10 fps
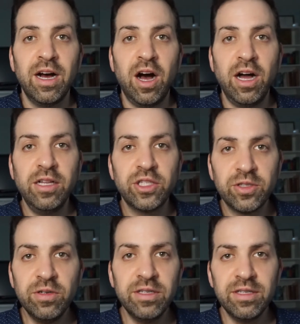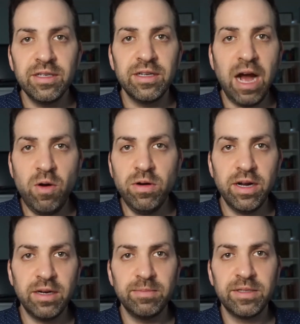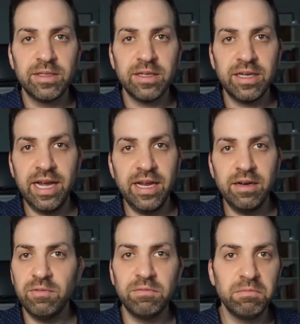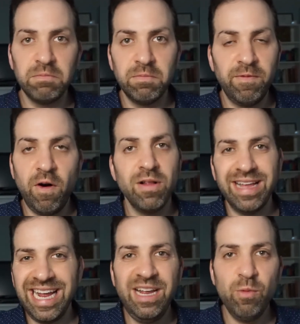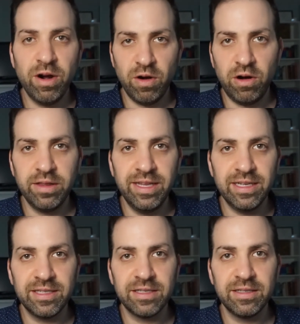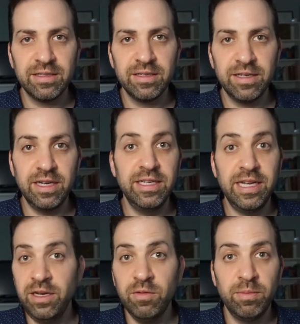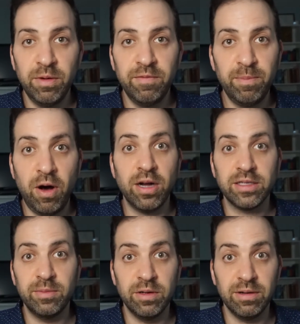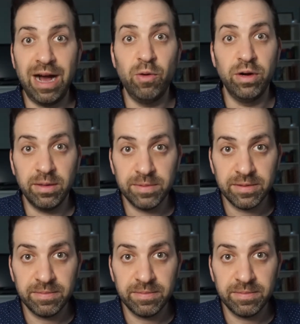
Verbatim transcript: uncertain outcomes can fall anywhere on this continuum of possible outcomes.